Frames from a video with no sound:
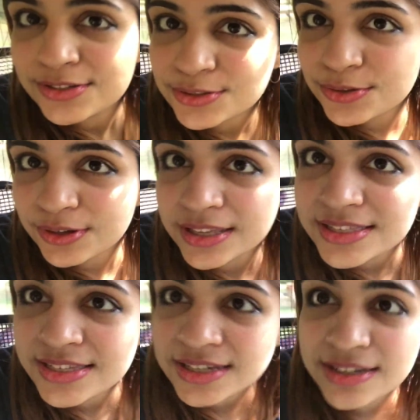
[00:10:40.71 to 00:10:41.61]
So you
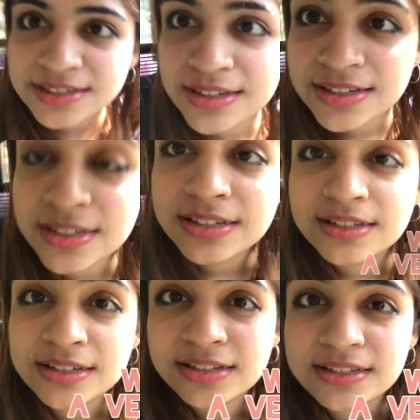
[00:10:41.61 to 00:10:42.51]
can see
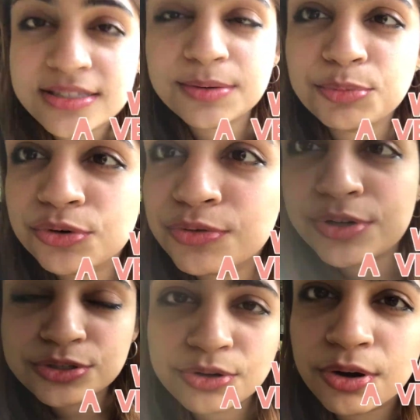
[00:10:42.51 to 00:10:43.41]
it's a beautiful
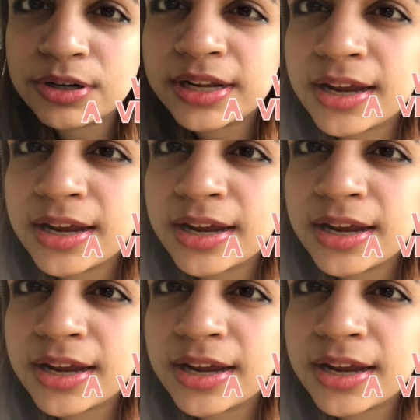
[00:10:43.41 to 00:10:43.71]
resort,